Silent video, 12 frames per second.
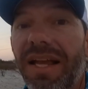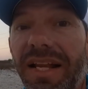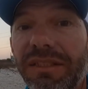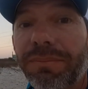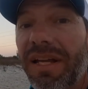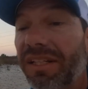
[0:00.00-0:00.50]
It
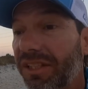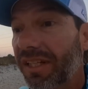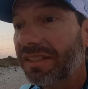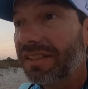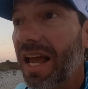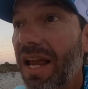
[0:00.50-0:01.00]
has been
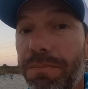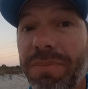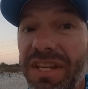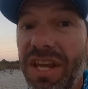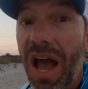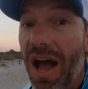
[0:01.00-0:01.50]
just like
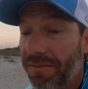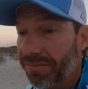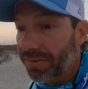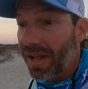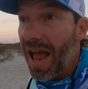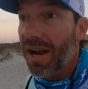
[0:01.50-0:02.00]

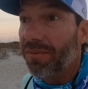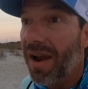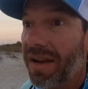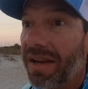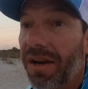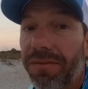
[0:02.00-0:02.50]
beyond flat
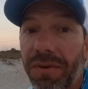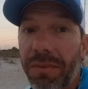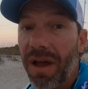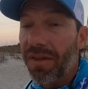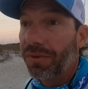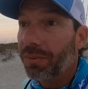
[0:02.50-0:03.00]
around here for
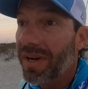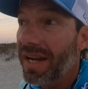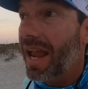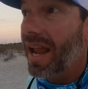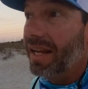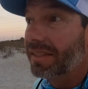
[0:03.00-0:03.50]
about
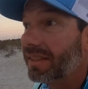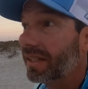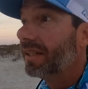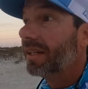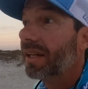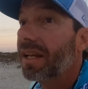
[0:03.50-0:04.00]
three
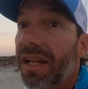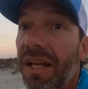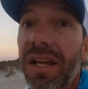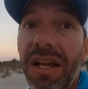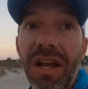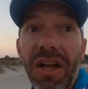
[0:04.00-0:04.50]
days.
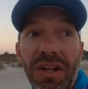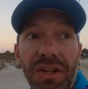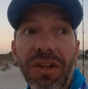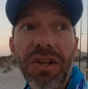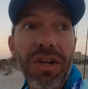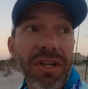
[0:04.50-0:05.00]

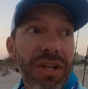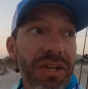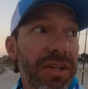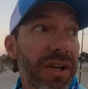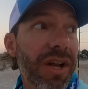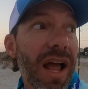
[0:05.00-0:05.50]

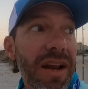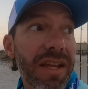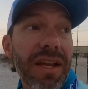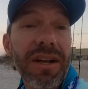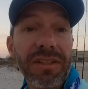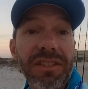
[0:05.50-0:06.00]
Looking good
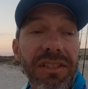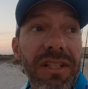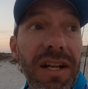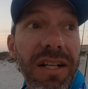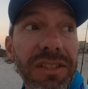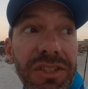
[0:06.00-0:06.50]
out here.
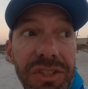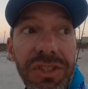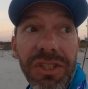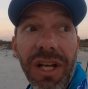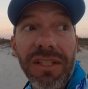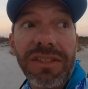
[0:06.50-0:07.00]
Sun is
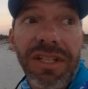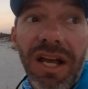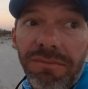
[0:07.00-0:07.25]
just